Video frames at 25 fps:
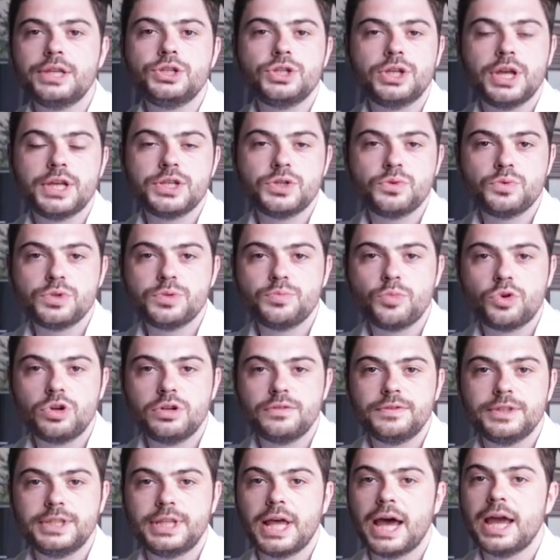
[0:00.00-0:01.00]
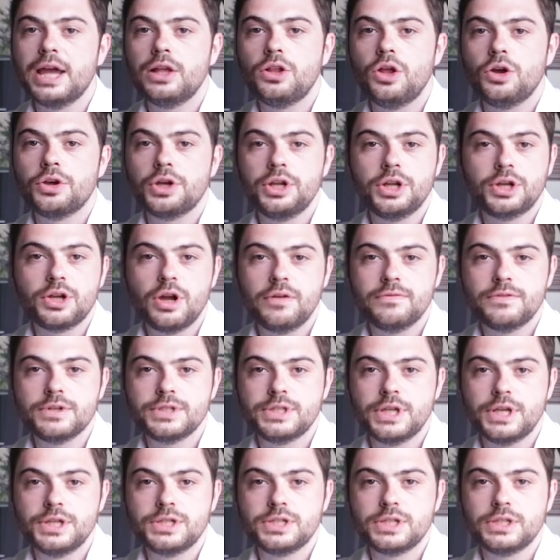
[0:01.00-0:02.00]
education was more of a dialogue and a
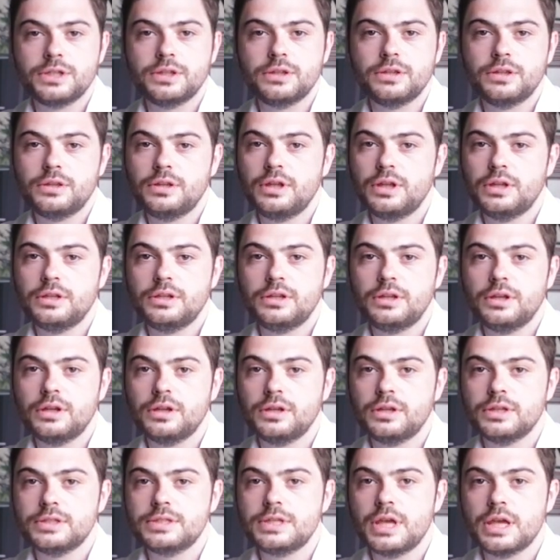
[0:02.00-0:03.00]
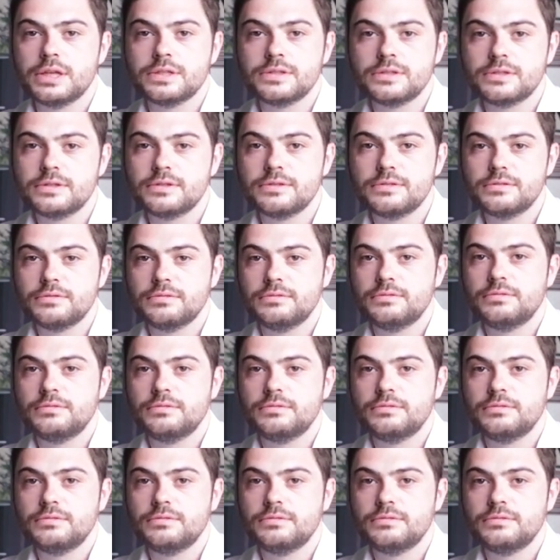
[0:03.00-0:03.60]
conversation than tests.